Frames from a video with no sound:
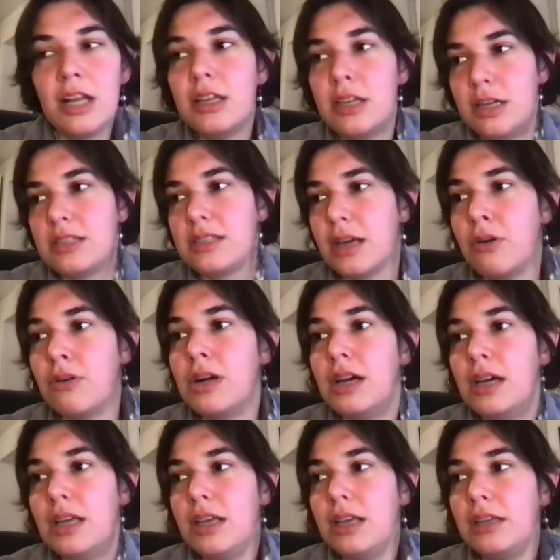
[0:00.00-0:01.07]
Yeah. So
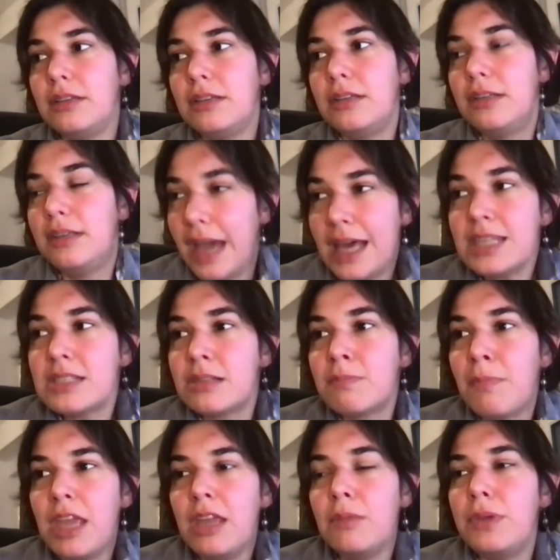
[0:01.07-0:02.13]
yes,
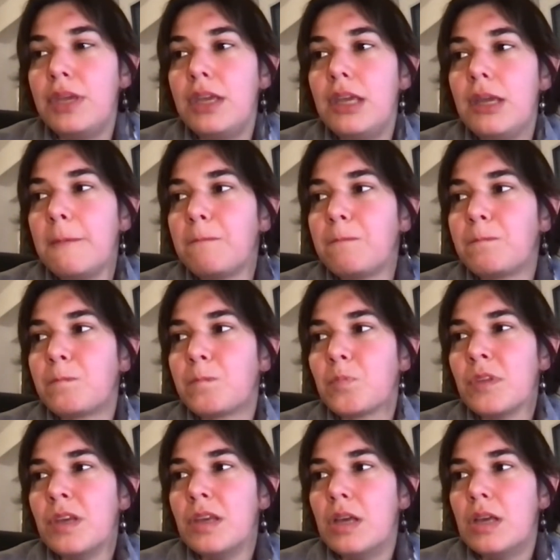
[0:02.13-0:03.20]
maybe
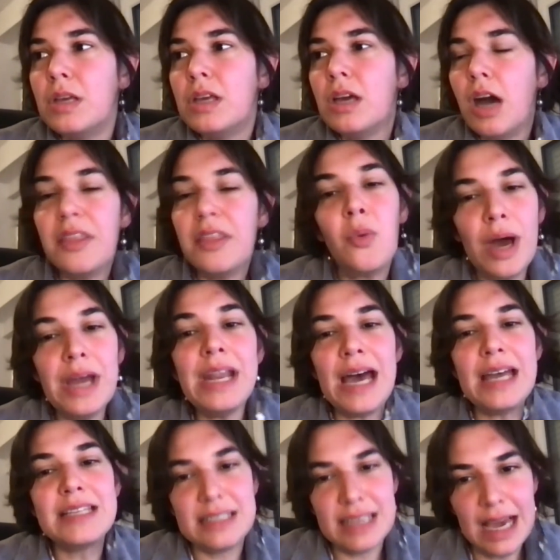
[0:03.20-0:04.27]
on the one
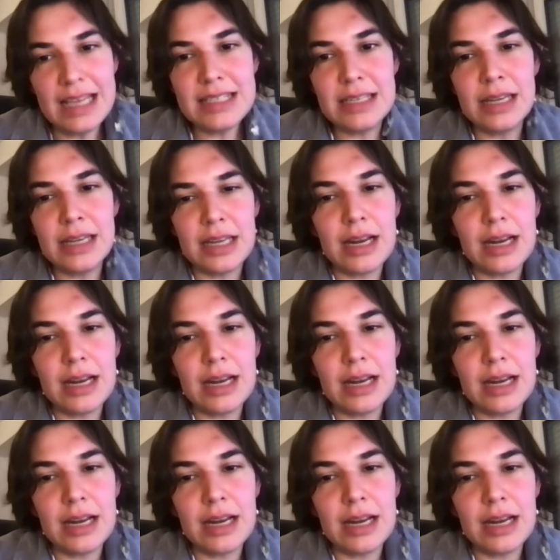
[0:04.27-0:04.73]
hand, yes, and